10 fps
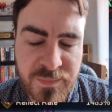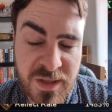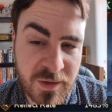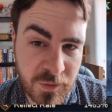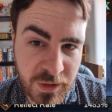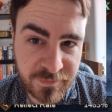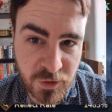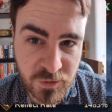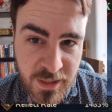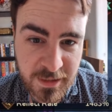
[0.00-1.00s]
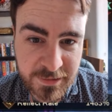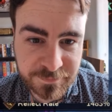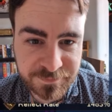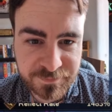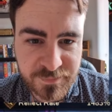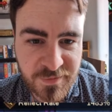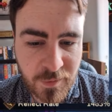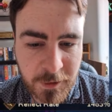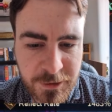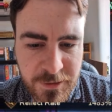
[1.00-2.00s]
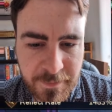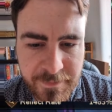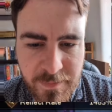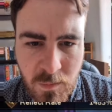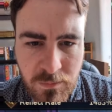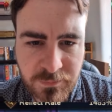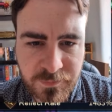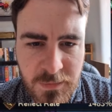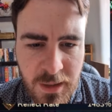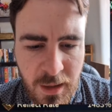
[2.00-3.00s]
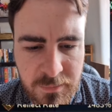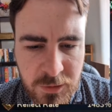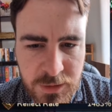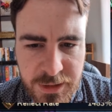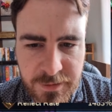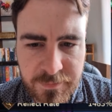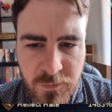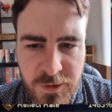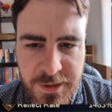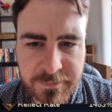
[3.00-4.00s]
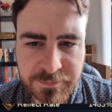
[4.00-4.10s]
think we're going to have to use Gaia, if I'm honest. But we'll see. We'll see.